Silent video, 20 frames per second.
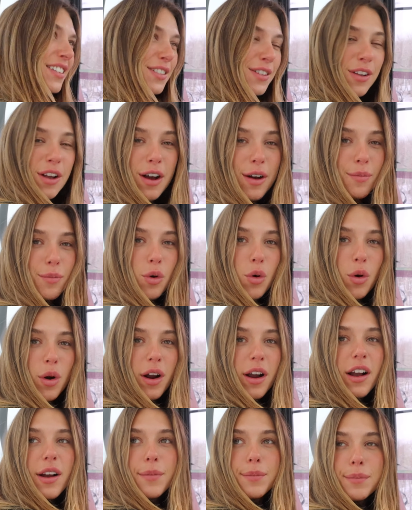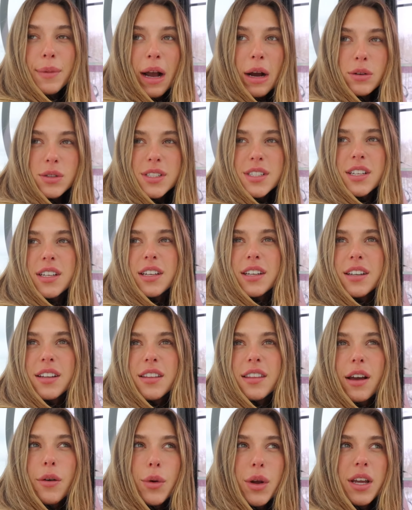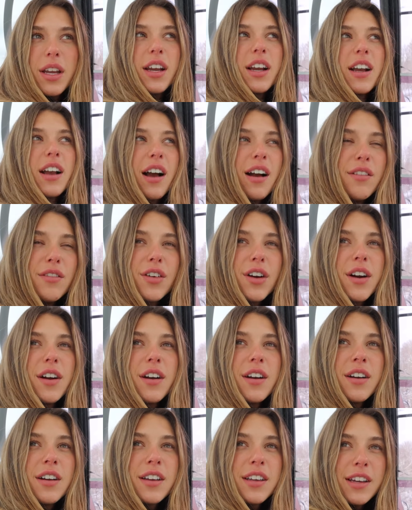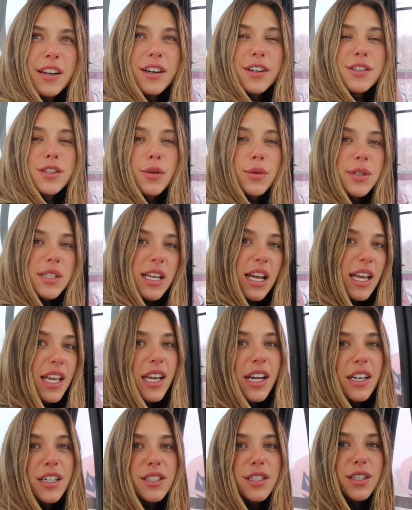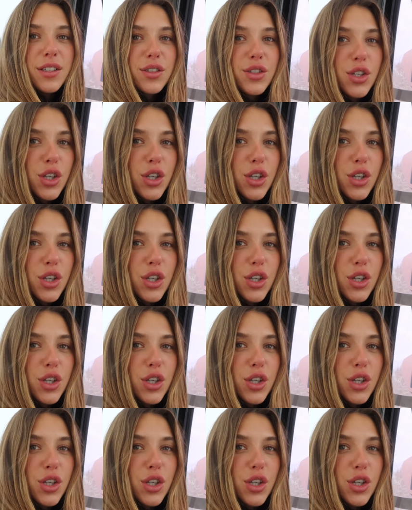There's a lot more mountain that we can cover here. So we're staying here until